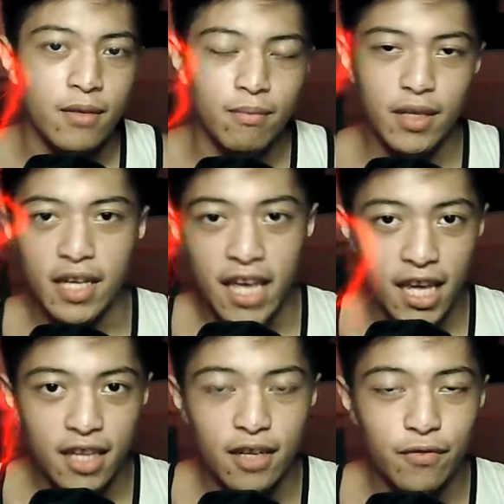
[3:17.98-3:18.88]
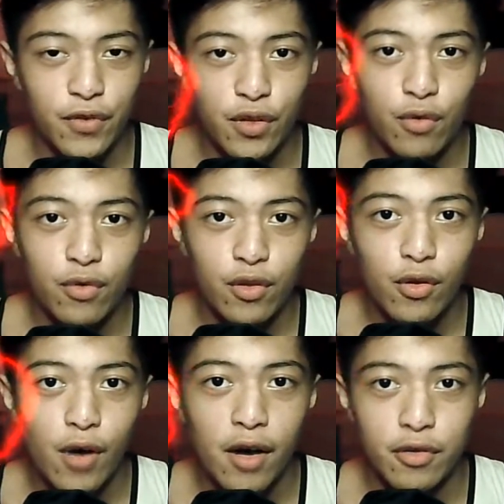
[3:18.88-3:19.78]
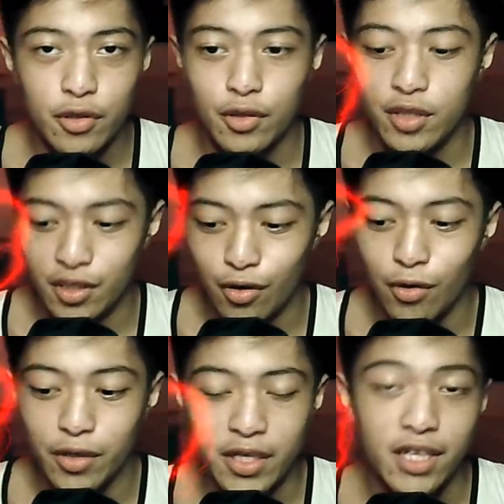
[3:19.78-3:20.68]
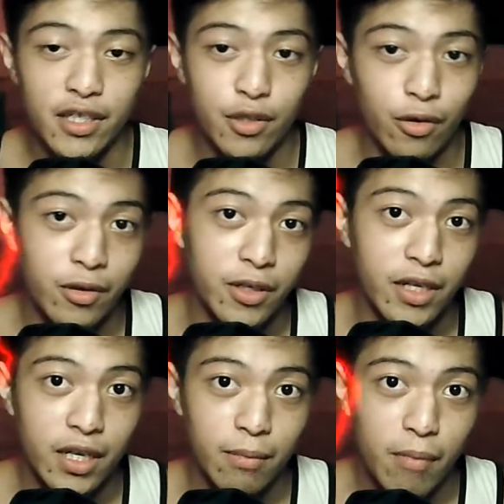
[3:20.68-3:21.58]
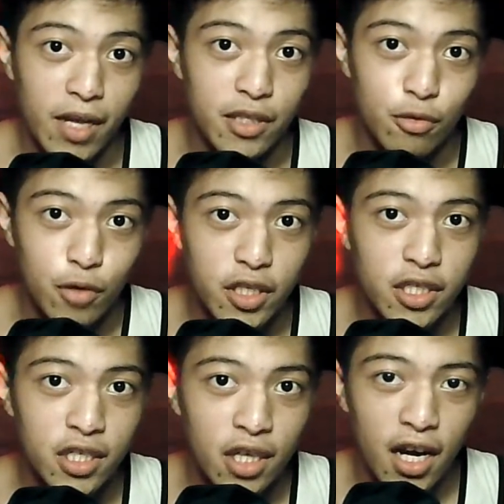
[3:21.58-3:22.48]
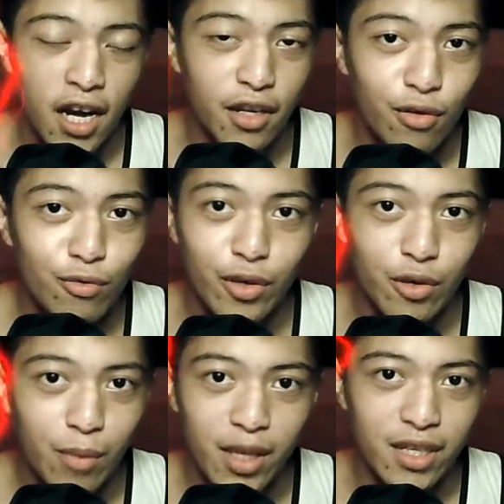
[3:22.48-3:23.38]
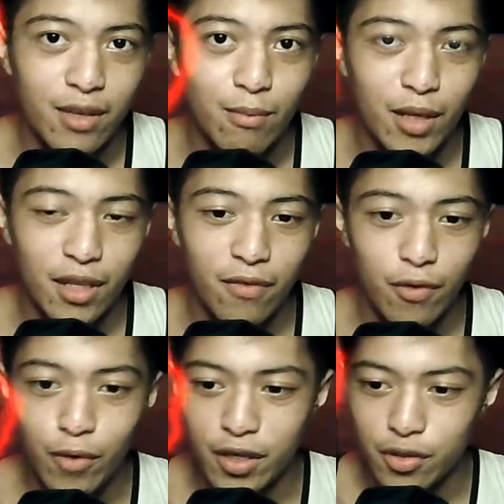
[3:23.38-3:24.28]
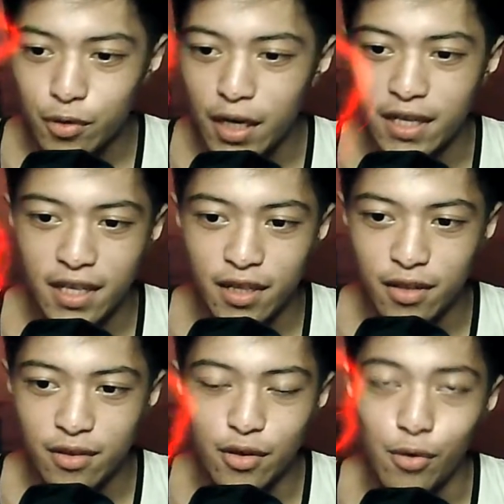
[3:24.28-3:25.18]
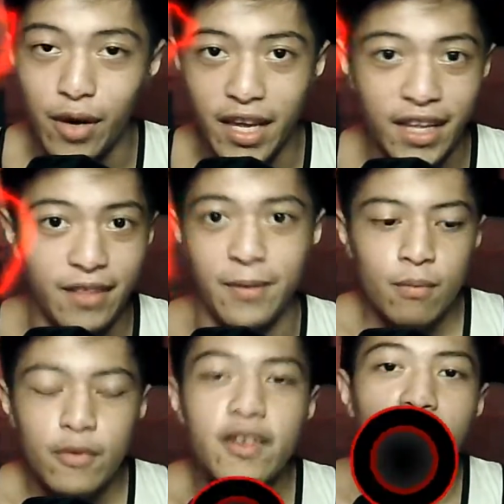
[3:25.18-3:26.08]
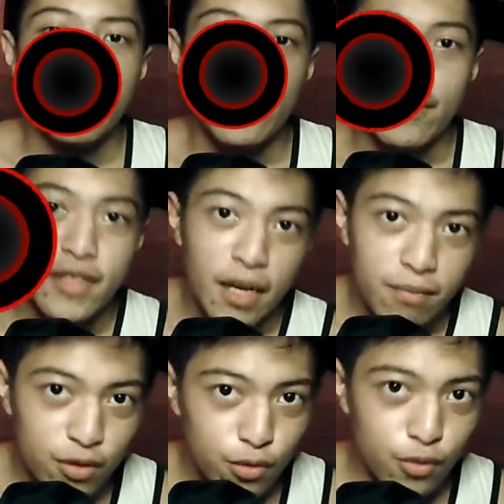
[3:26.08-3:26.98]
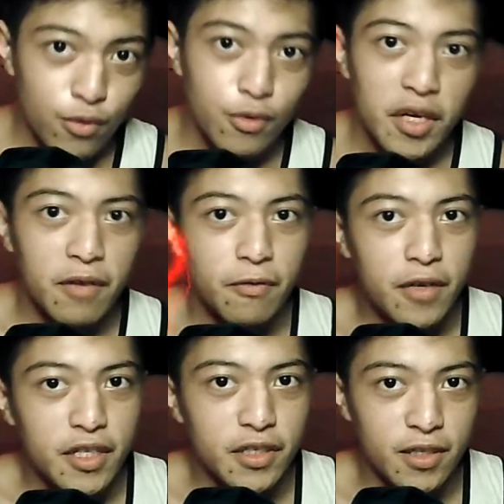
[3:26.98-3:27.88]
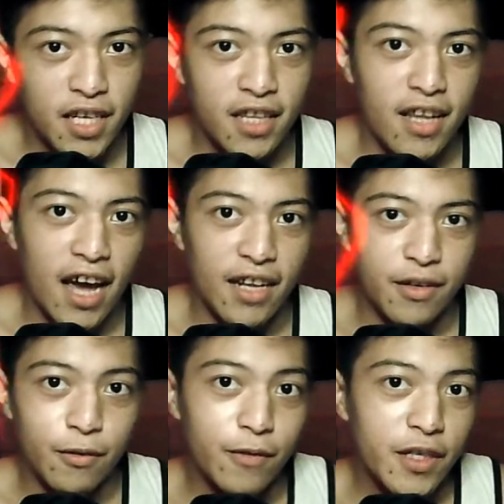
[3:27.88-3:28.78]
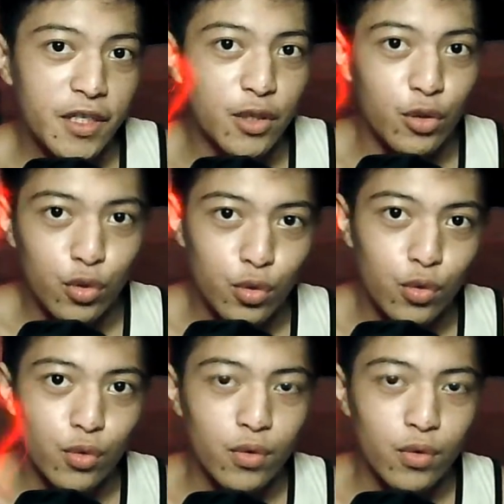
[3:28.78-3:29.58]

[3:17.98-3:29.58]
But again, if you don't know how to desolder and solder a mice switch, I don't recommend it, but if you want to try, then go ahead. Moving up in the top 2, we have Razer DeathAdder version 2.